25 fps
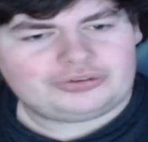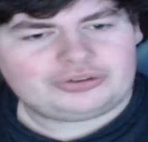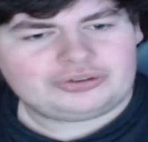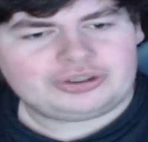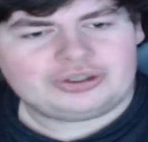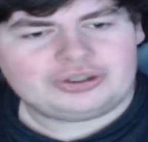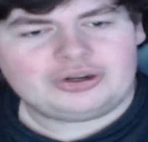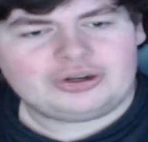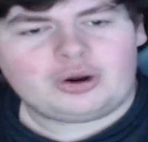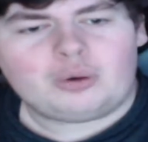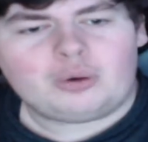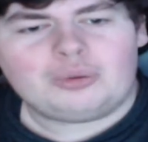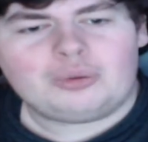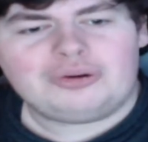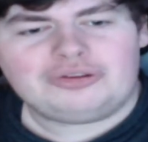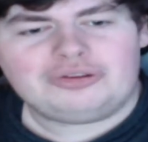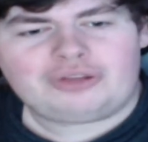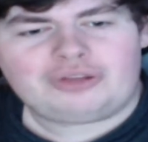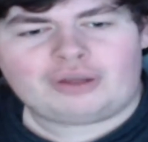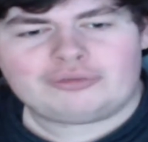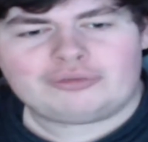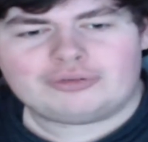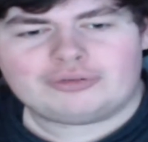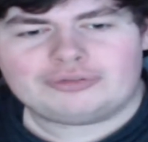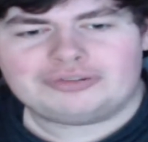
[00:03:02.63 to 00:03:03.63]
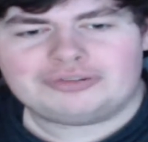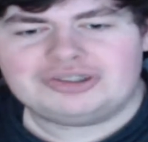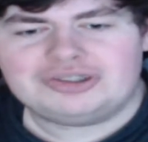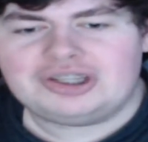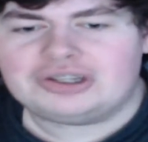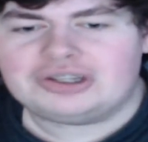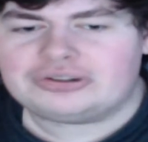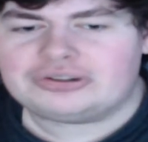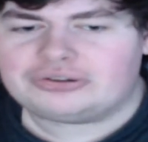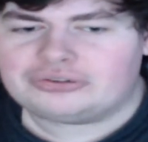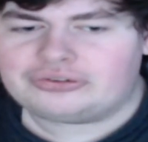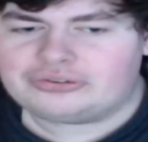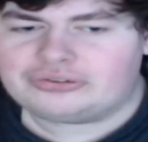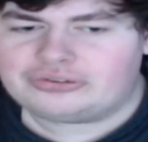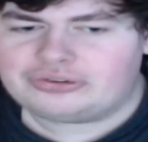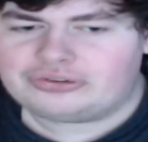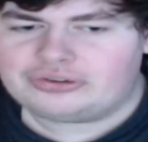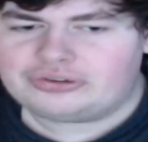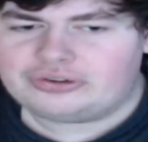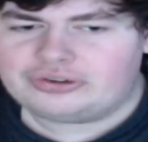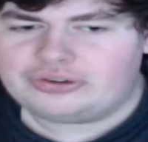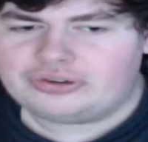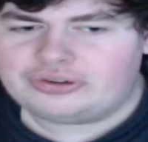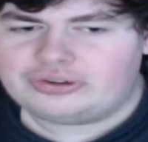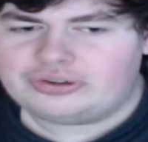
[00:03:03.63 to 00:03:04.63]
can always cover for the others.
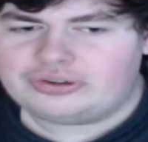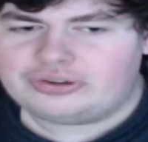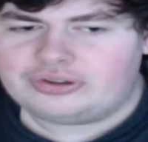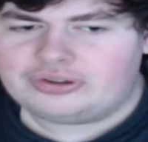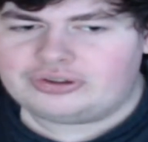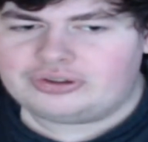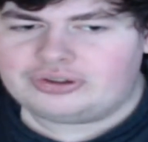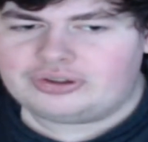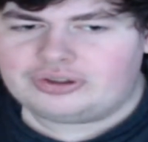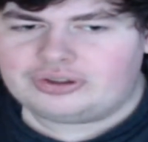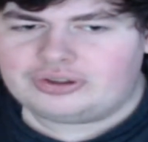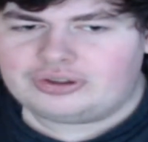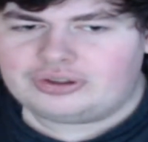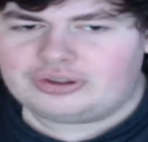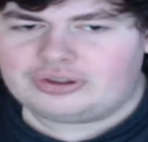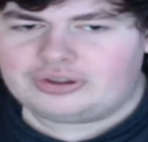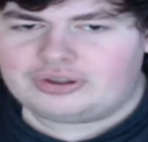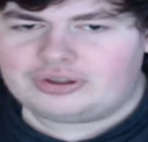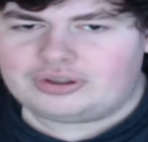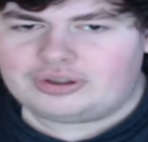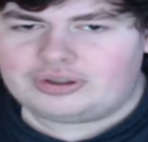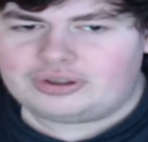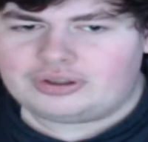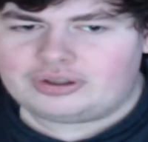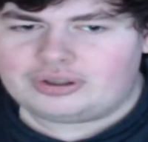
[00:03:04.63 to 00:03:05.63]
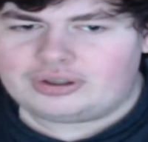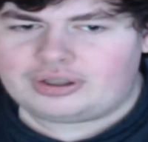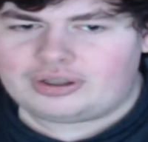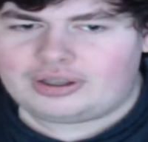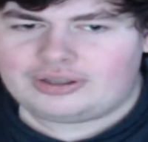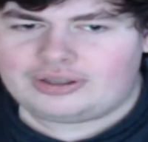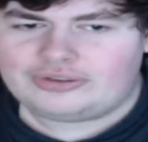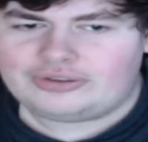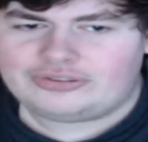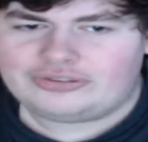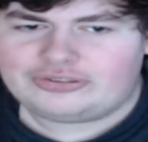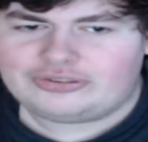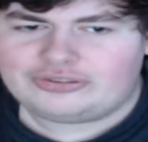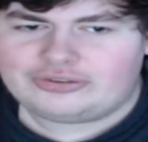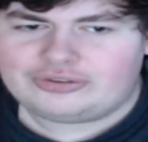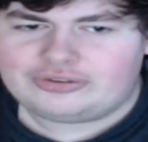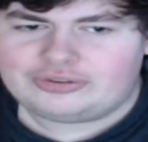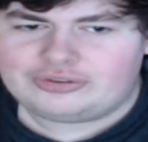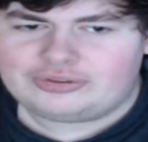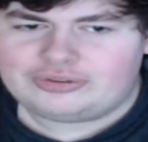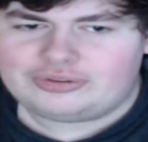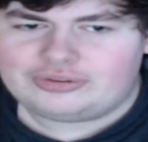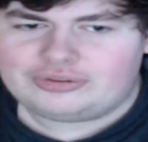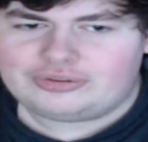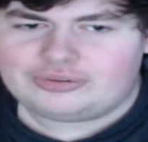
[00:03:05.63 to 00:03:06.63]

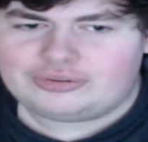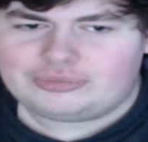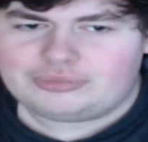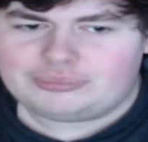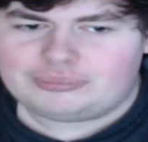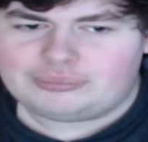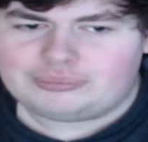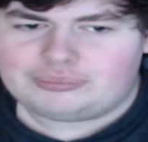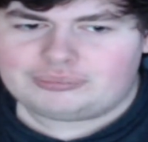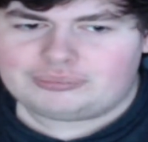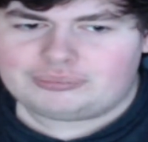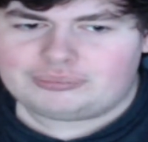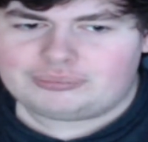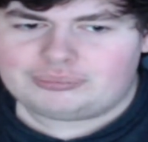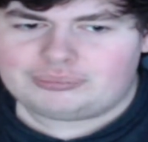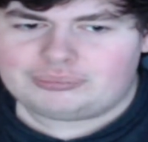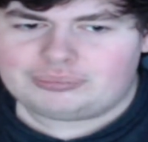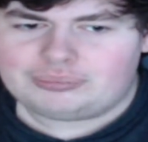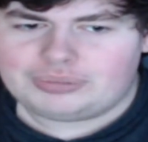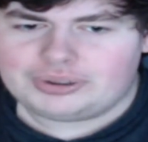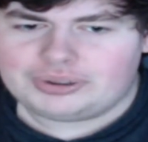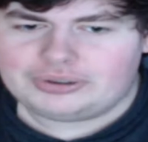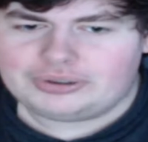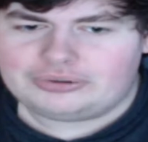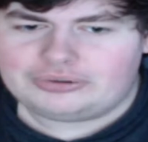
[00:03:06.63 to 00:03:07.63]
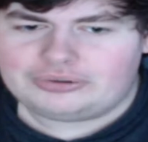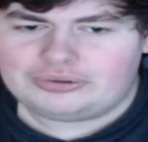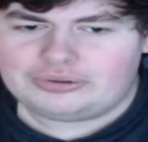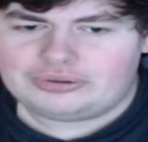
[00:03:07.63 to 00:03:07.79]
Hospital?